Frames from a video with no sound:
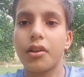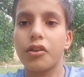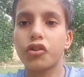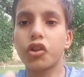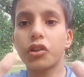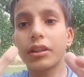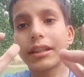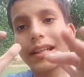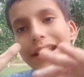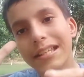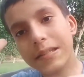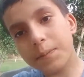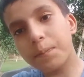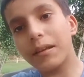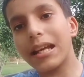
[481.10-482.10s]
So
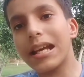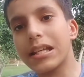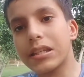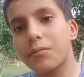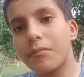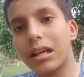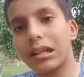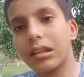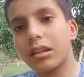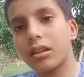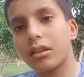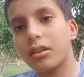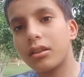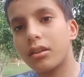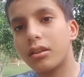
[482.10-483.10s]

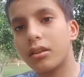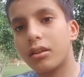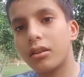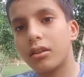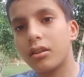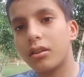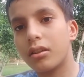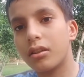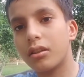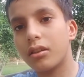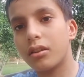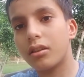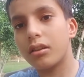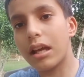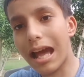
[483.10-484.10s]
displacement
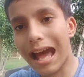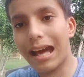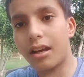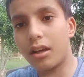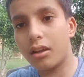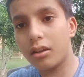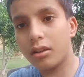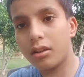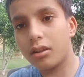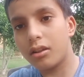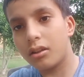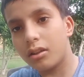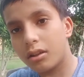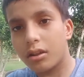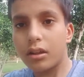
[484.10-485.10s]
and
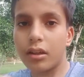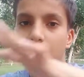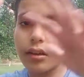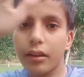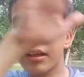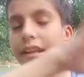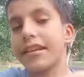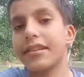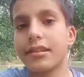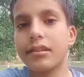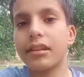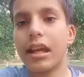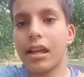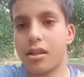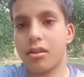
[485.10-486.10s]

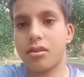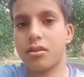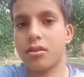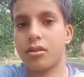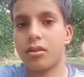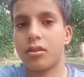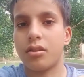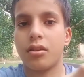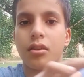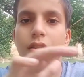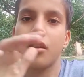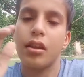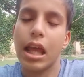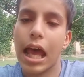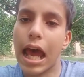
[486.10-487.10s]
distance,
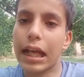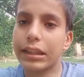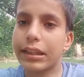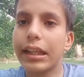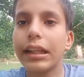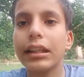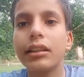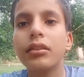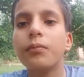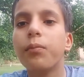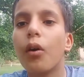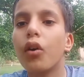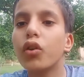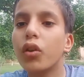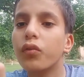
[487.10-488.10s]
I think
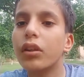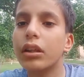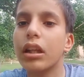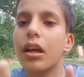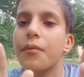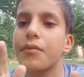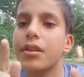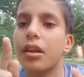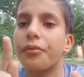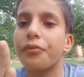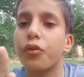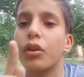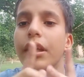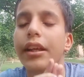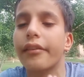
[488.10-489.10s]
both of the terms are
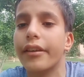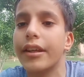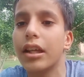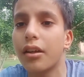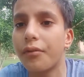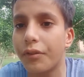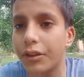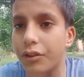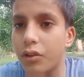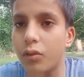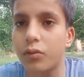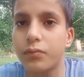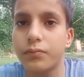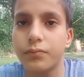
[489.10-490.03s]
fully clear with you.